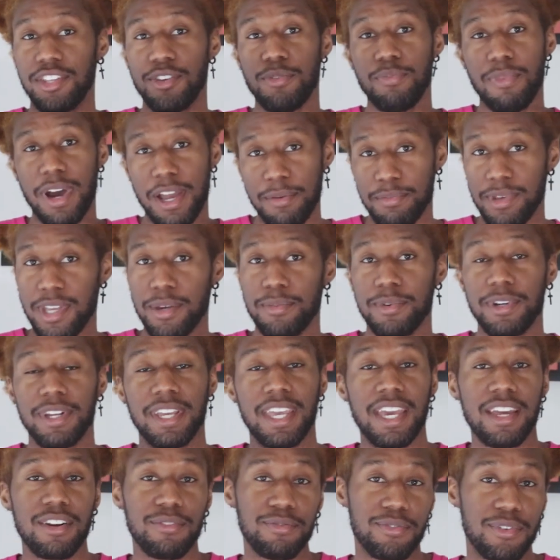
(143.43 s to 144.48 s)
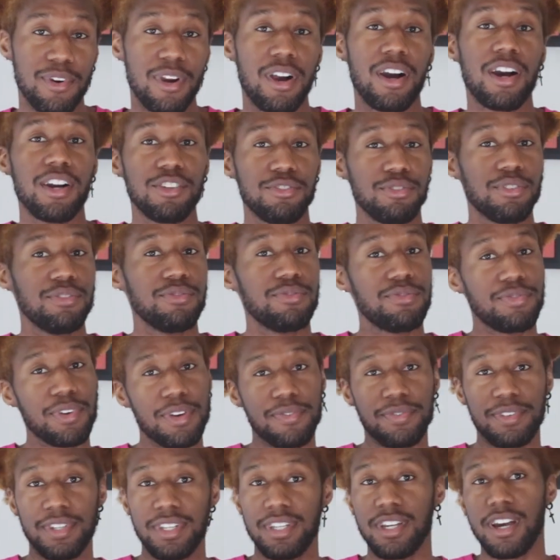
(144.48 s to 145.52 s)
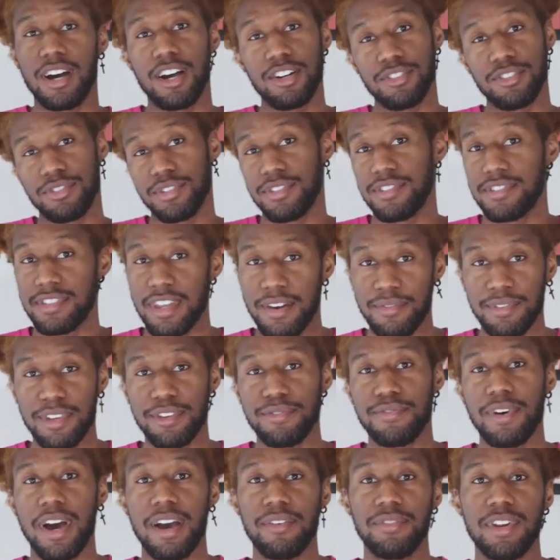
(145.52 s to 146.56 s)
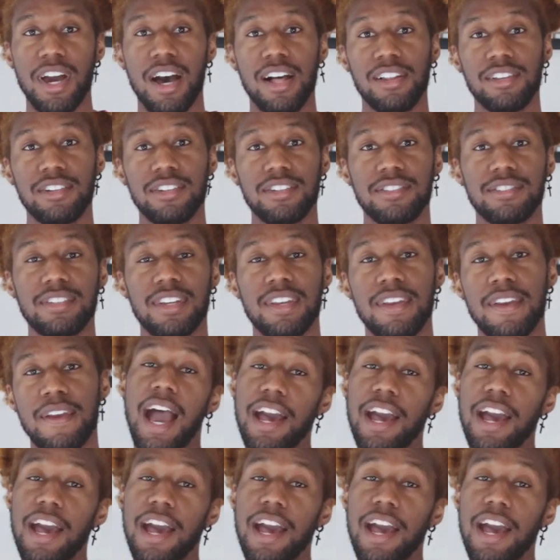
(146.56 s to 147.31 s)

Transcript: and you might be able to get them for $150, $175.